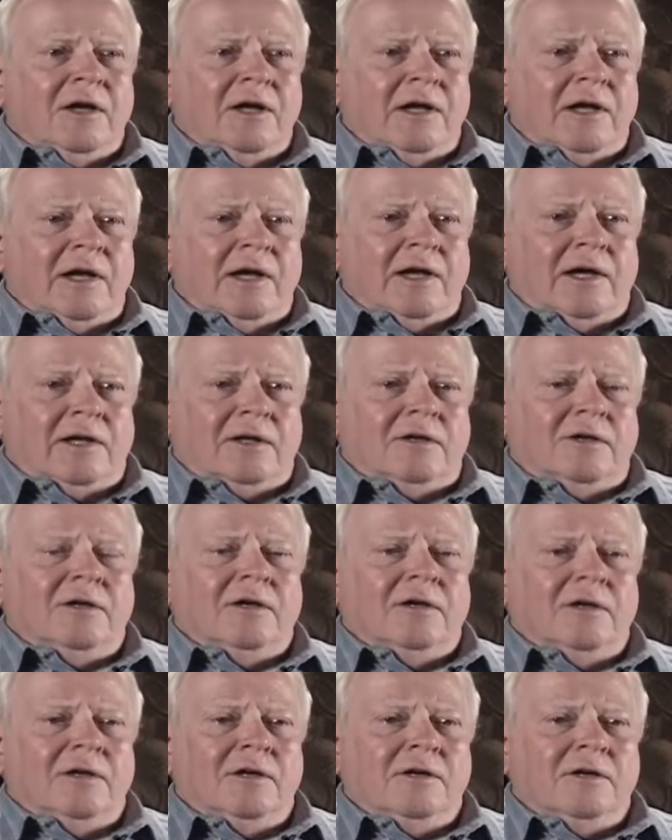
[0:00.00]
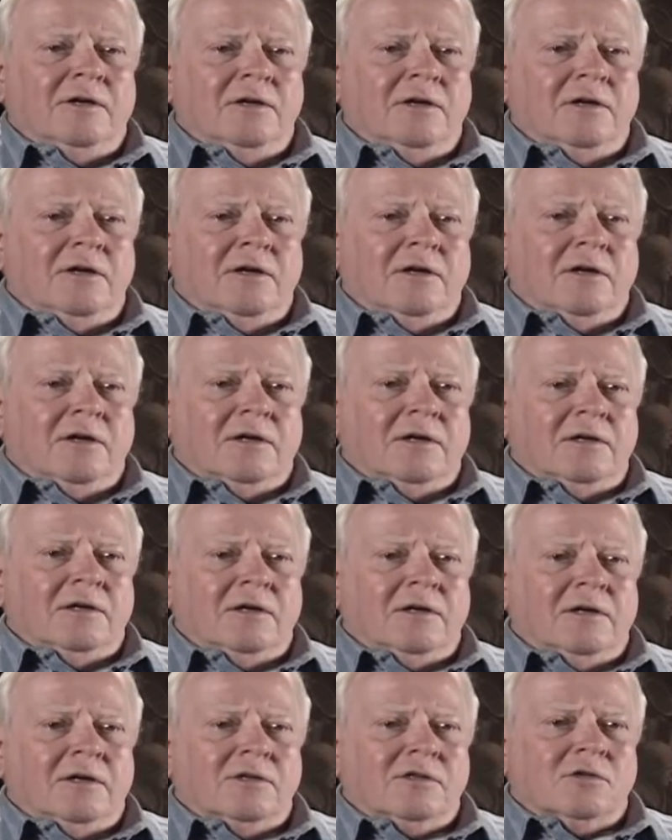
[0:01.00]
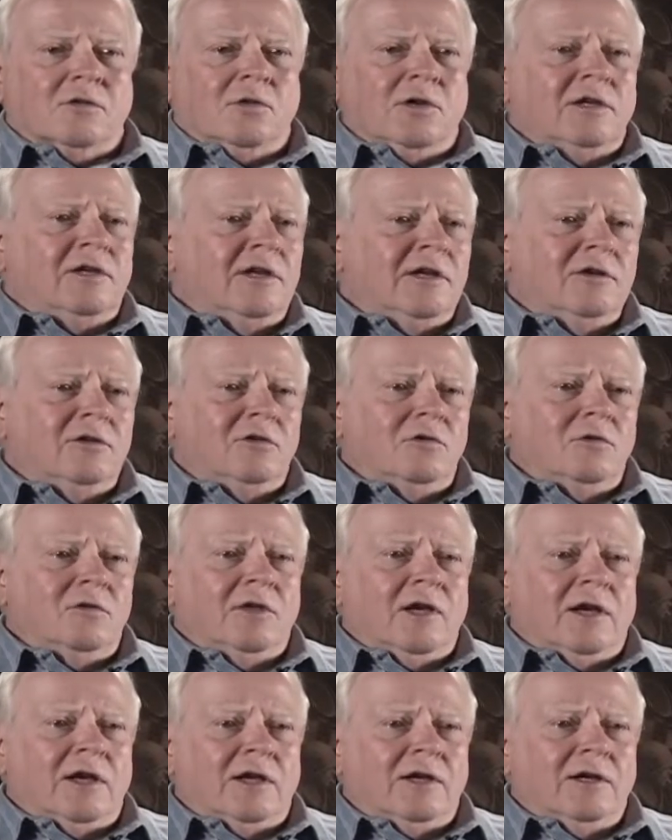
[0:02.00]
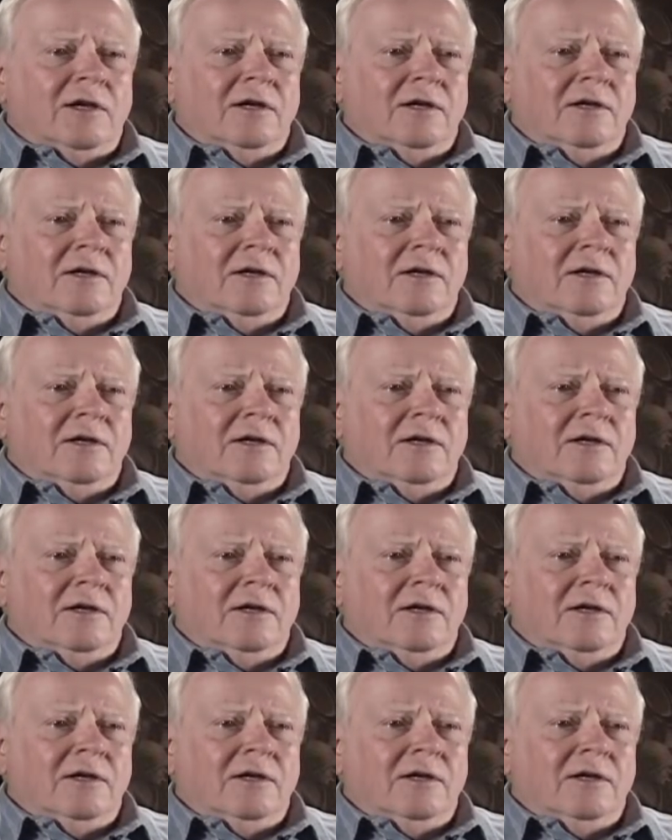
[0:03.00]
And so he did do that,